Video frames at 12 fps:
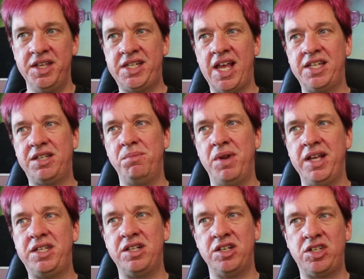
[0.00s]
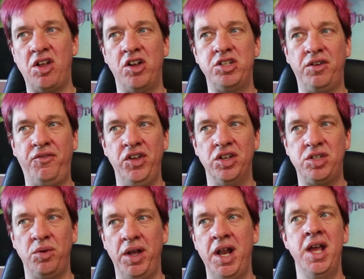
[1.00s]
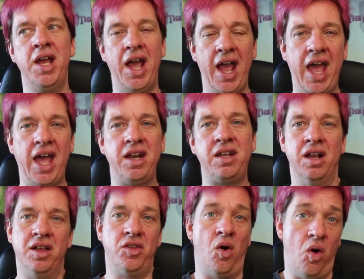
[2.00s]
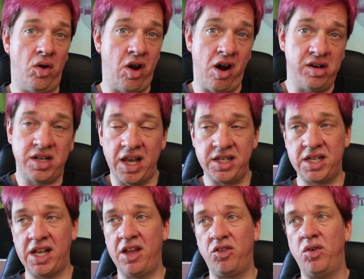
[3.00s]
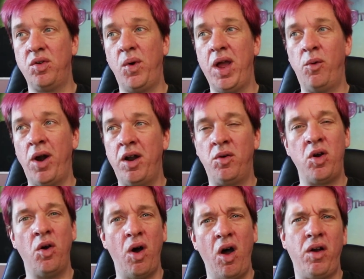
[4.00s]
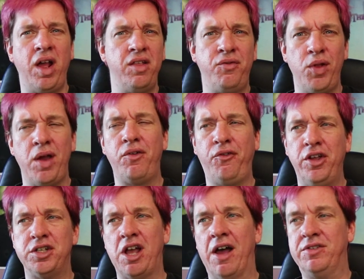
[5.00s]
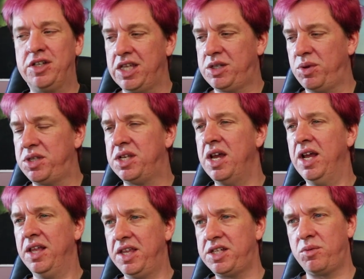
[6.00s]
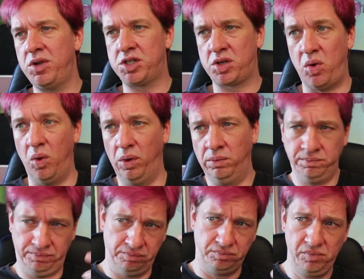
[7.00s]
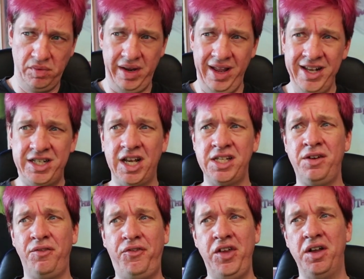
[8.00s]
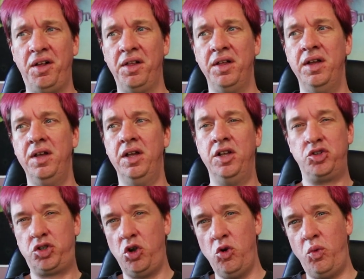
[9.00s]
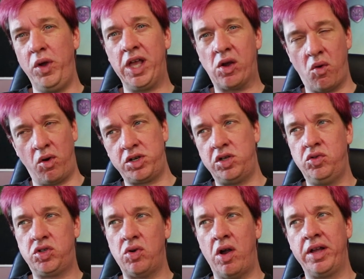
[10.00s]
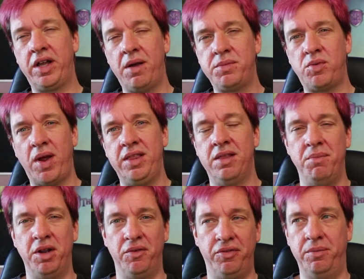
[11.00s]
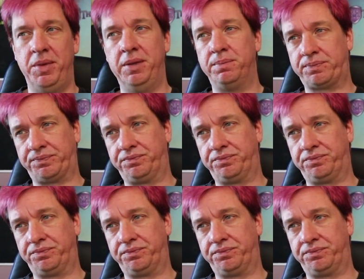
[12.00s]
this has some nice nostalgic feel to it. And the whole card ties together in a way where I don't go, okay, the flavor feels off. So this one's this one's cool. It doesn't feel too weak or too strong. It comes right in the middle for me.